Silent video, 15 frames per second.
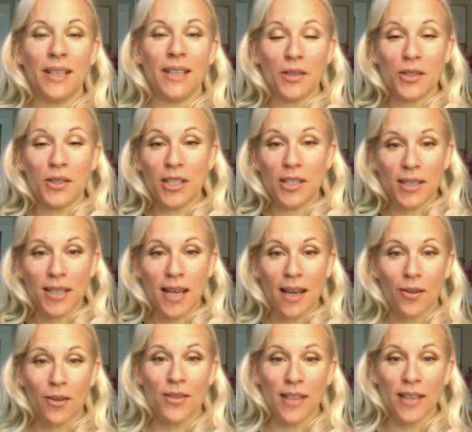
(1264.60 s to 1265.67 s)
she just
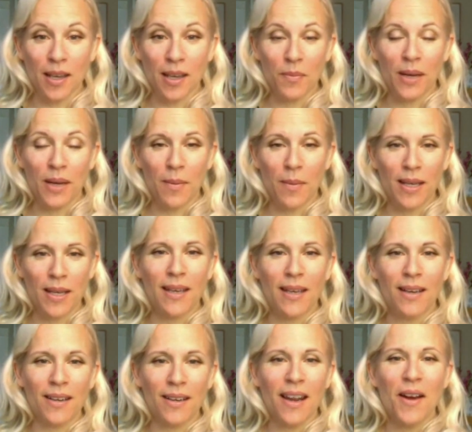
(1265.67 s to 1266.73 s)
had her second baby,
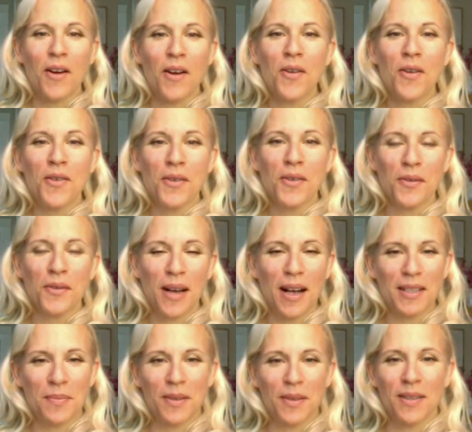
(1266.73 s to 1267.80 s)
and her
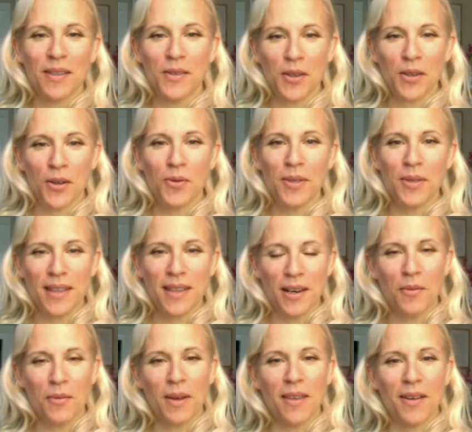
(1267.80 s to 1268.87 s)
husband Ado was
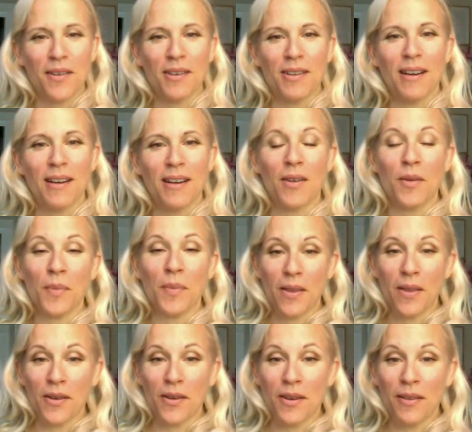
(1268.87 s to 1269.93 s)
there with her, and her
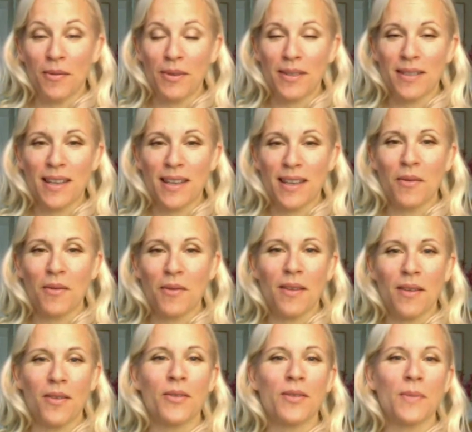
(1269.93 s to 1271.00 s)
mother was there with
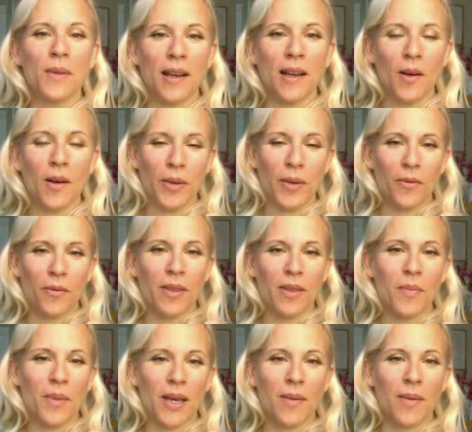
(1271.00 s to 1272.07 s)
her, who's been helping her with the
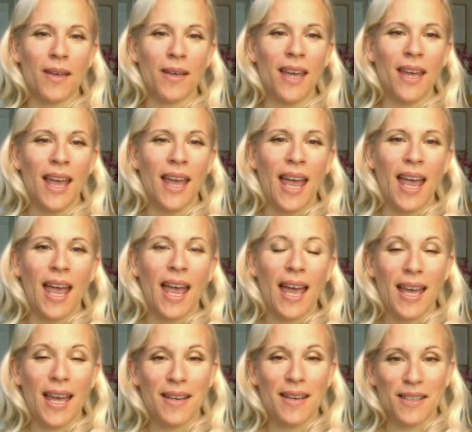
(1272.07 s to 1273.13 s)
baby.
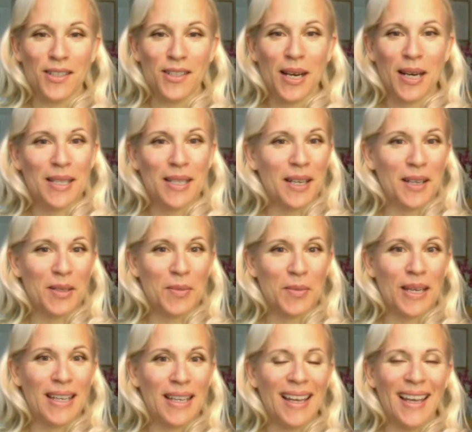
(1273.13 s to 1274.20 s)
And Shayna tells
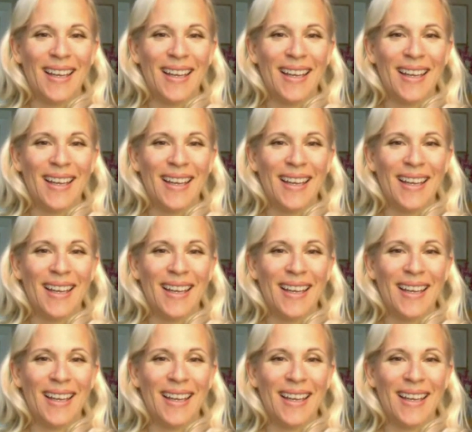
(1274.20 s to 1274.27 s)
me,